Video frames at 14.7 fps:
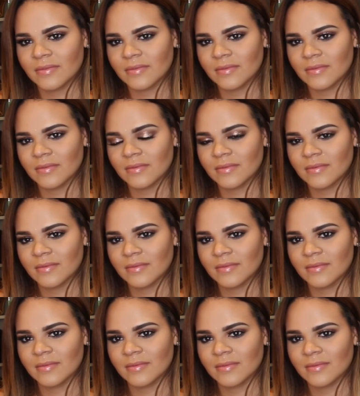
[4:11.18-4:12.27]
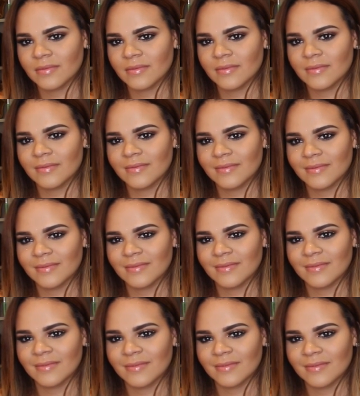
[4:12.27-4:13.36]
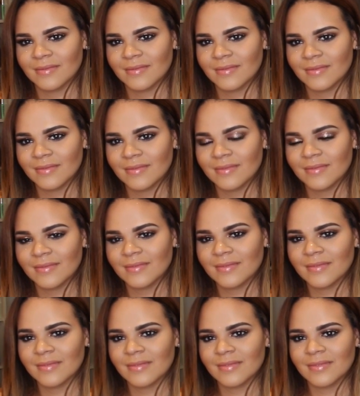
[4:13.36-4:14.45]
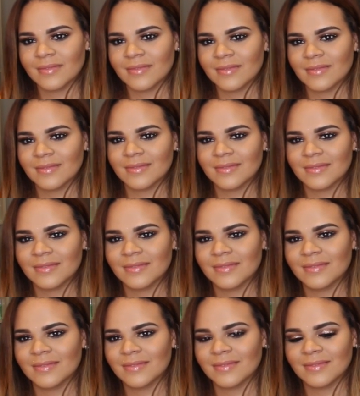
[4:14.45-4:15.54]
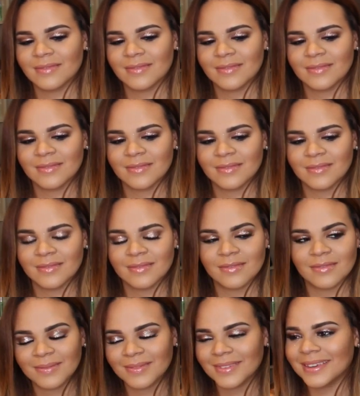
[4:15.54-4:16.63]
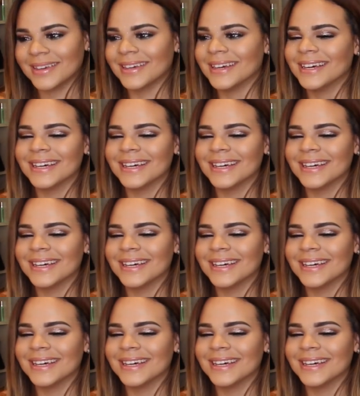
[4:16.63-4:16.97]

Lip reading: This person isn't speaking.